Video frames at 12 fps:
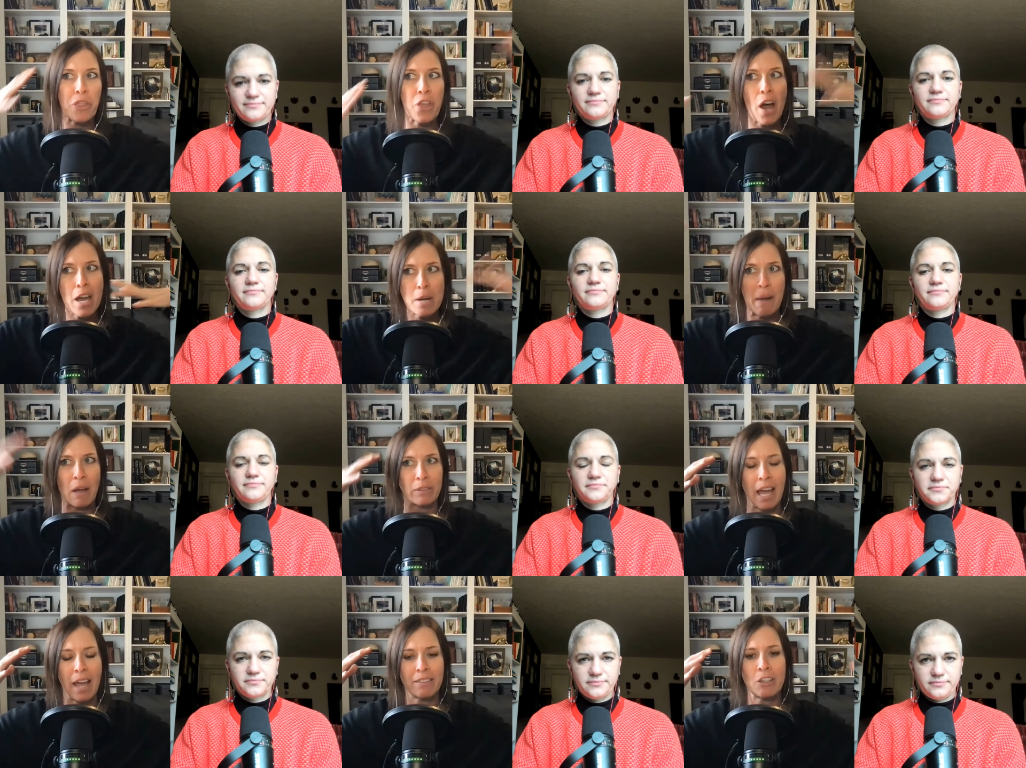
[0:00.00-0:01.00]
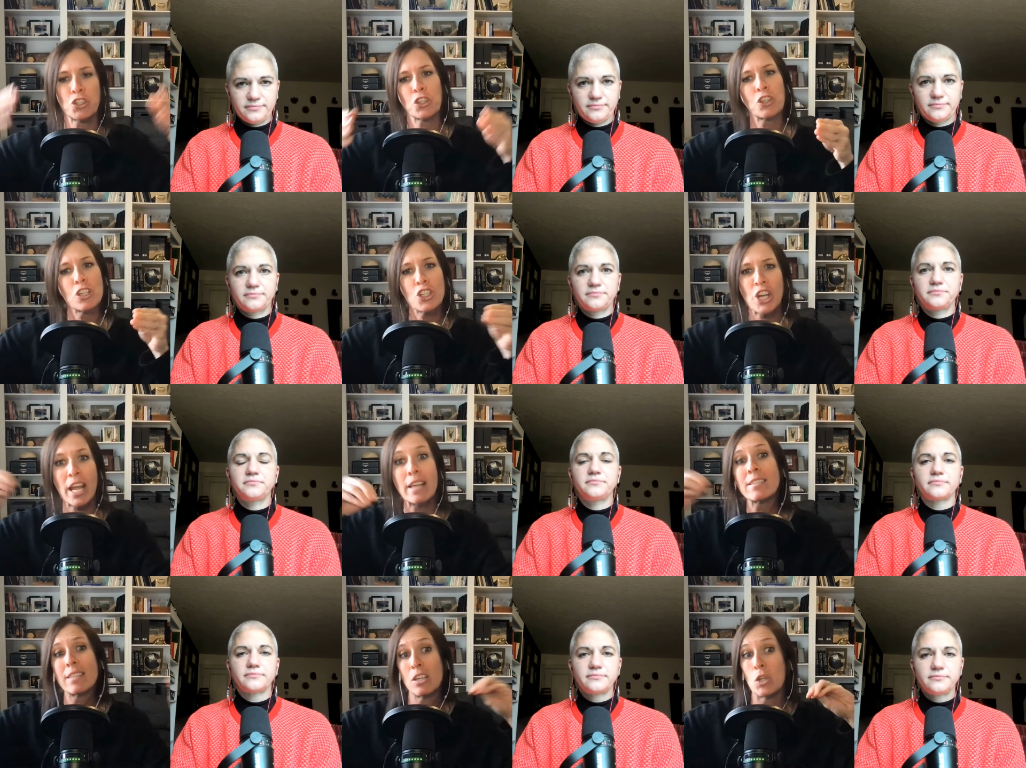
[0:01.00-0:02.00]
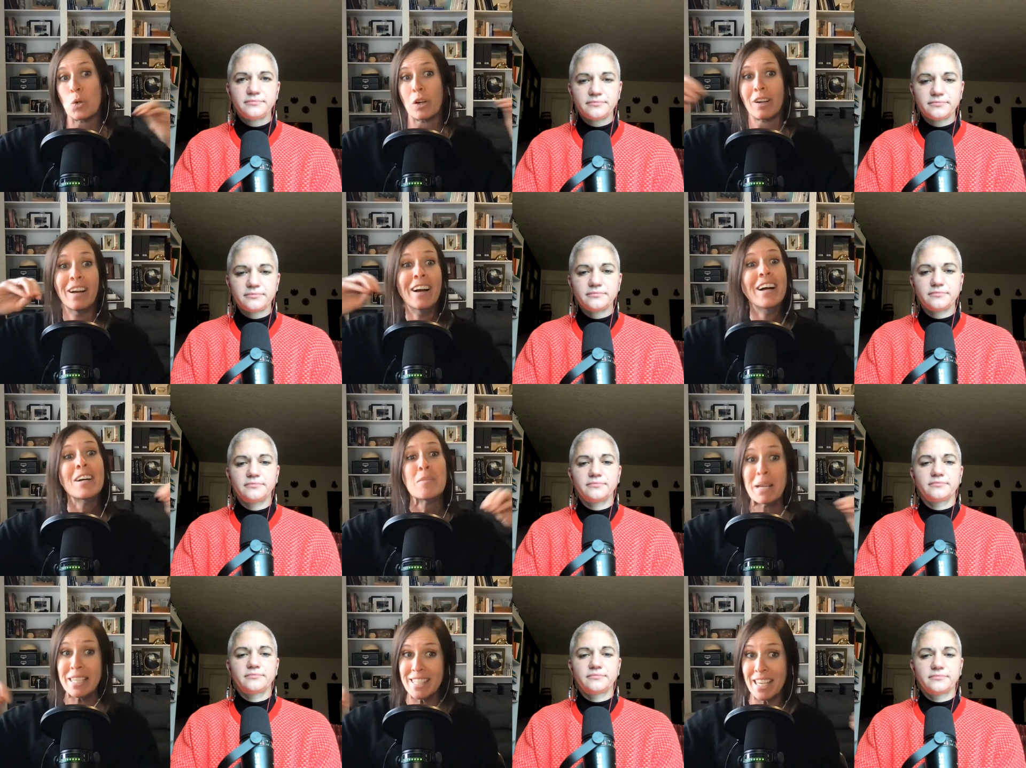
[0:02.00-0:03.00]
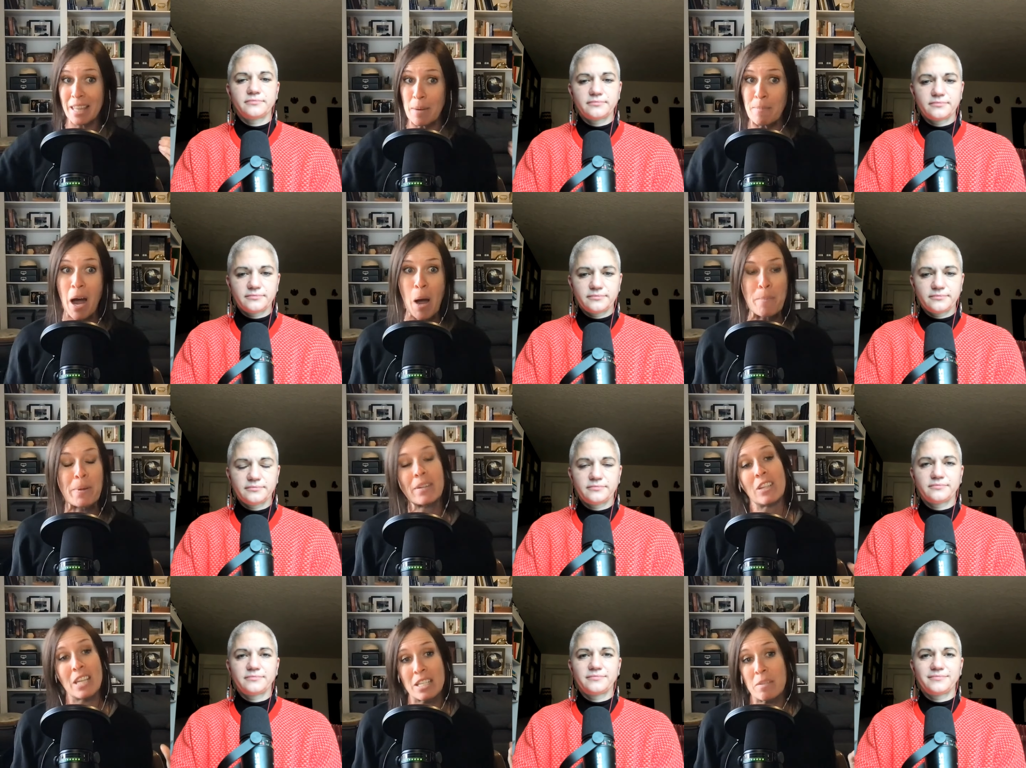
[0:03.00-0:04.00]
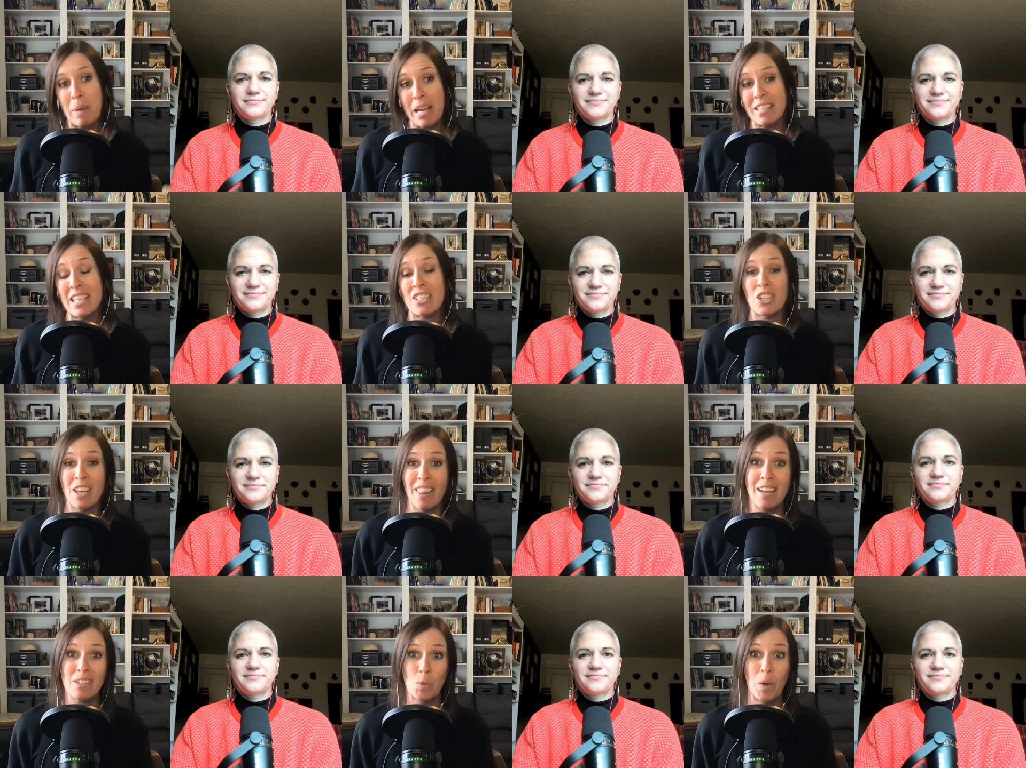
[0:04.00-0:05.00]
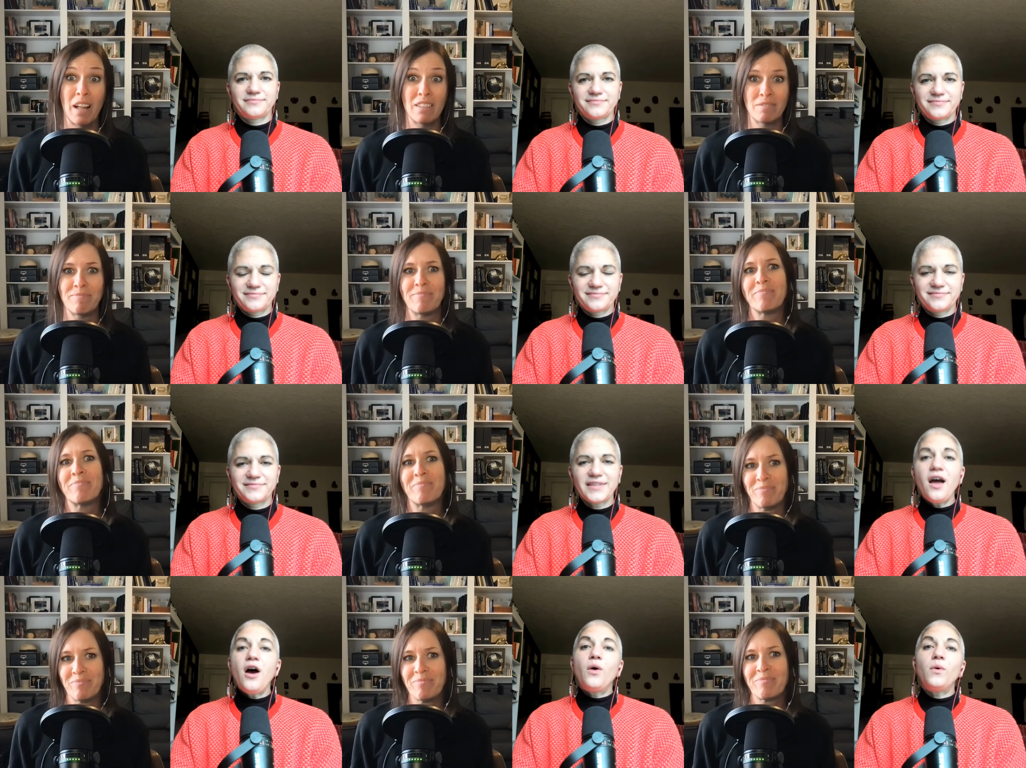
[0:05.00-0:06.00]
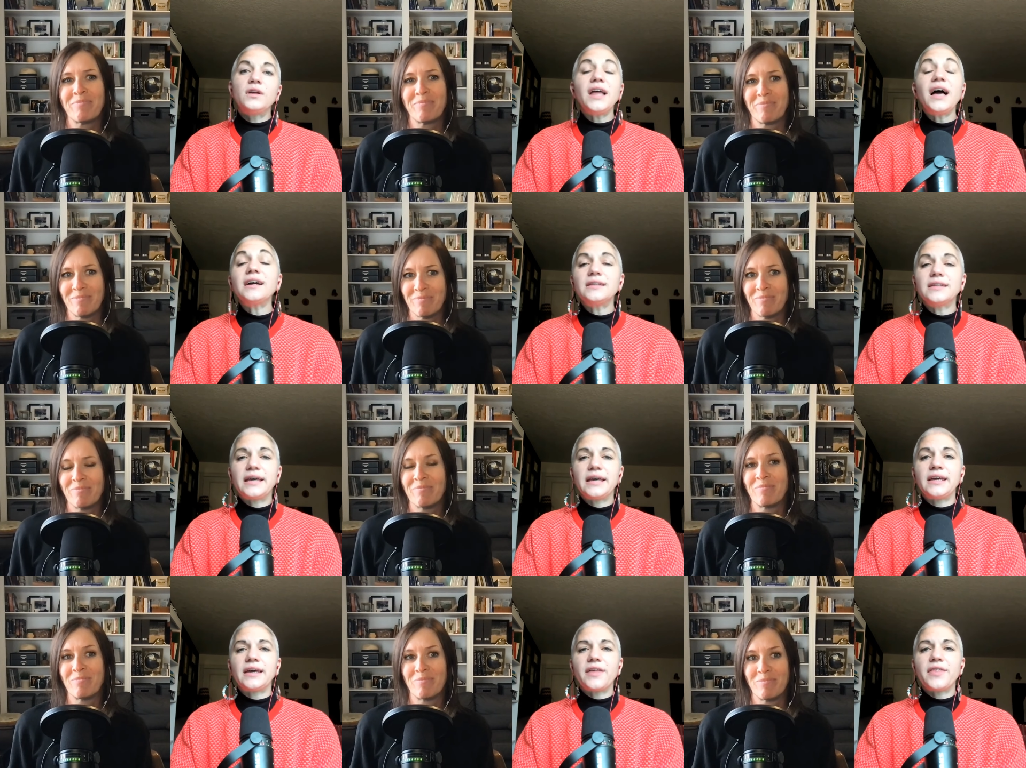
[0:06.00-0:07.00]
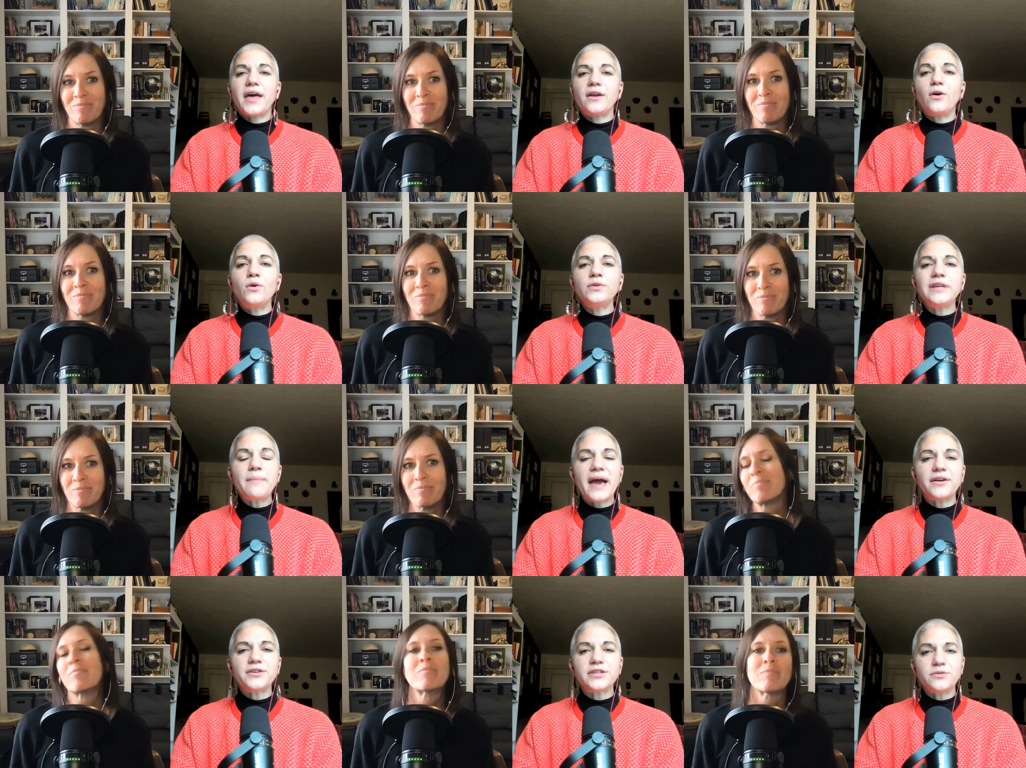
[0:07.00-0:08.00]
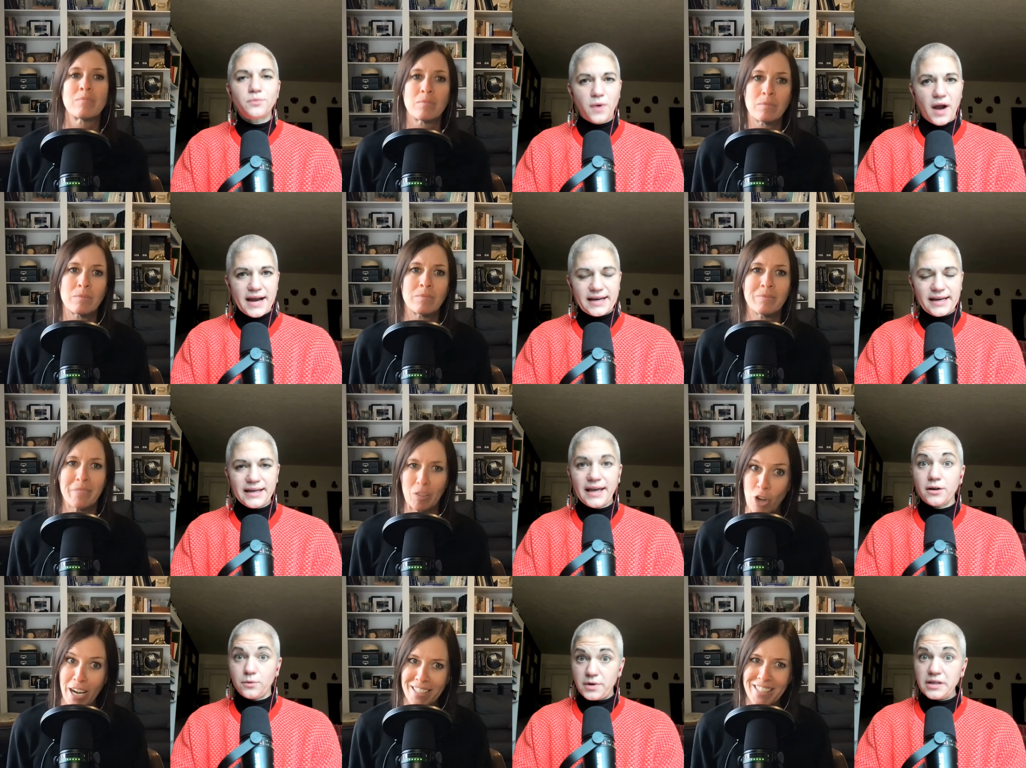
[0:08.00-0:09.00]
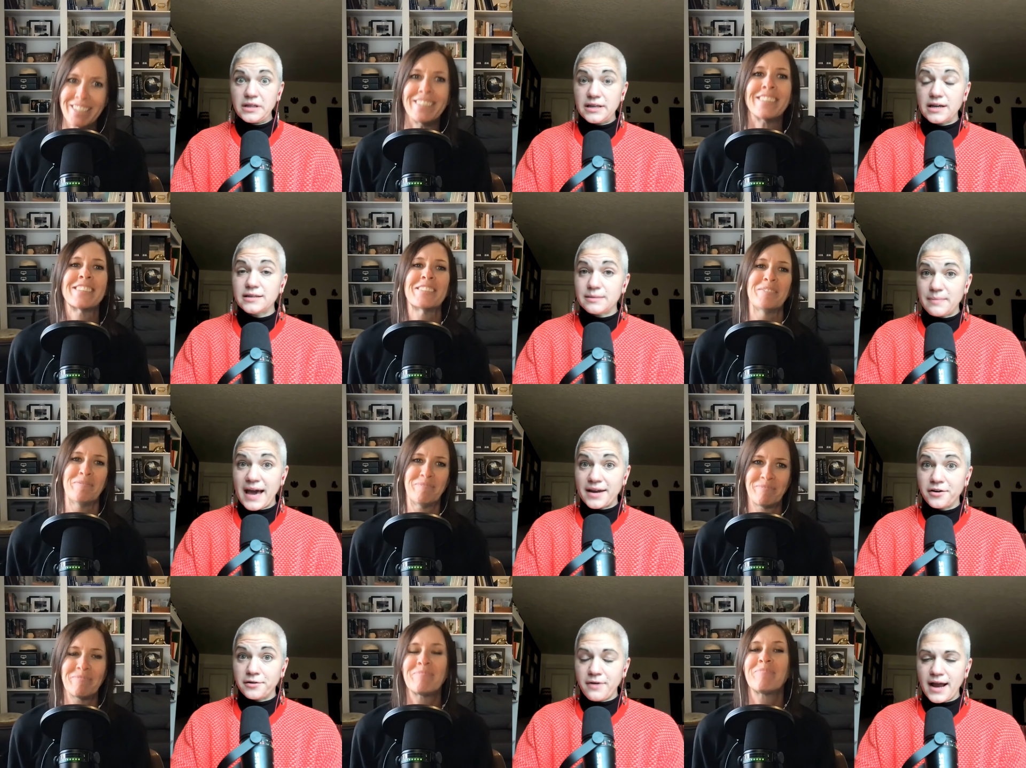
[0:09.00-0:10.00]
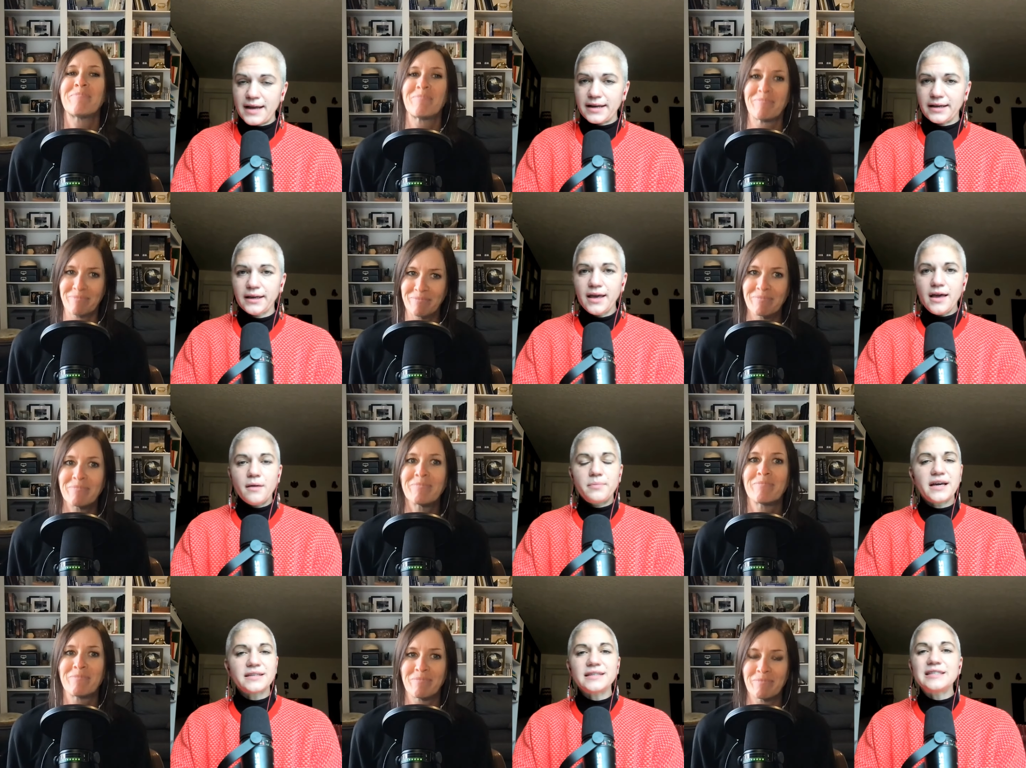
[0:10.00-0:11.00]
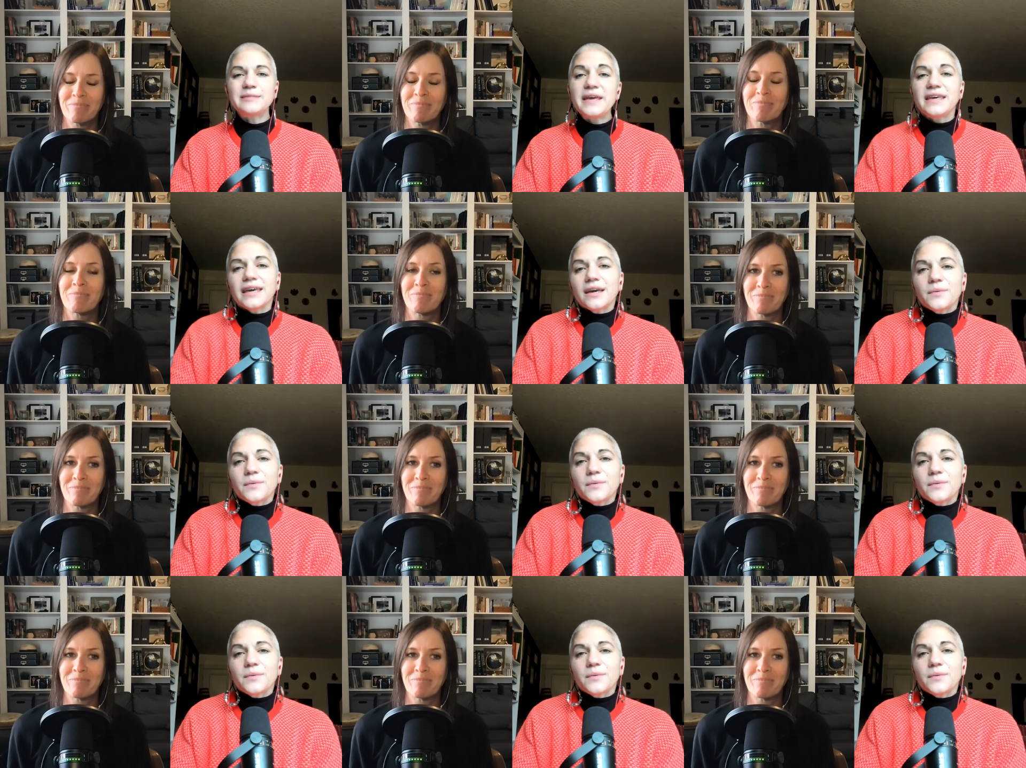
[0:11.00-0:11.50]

Speaker 1: thought about that, there's a good chance that you're mixing them up and you need to pay attention to that as well.
Speaker 2: Well, luckily, that only matters in writing, and it right. really does matter in writing because in speaking,